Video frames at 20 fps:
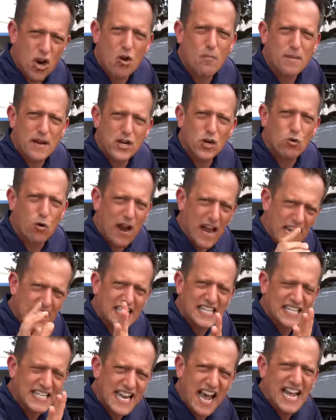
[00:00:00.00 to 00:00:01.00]
urban gray
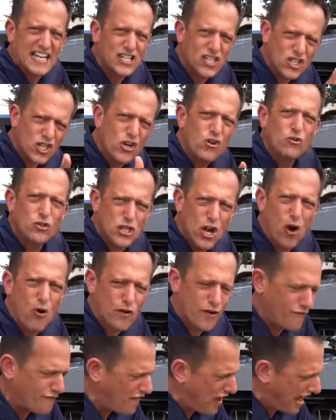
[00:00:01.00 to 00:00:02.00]
is a nice
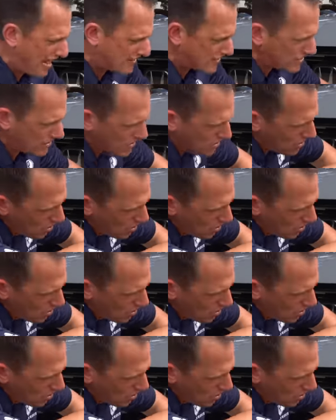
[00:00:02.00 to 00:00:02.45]
two-tone effect.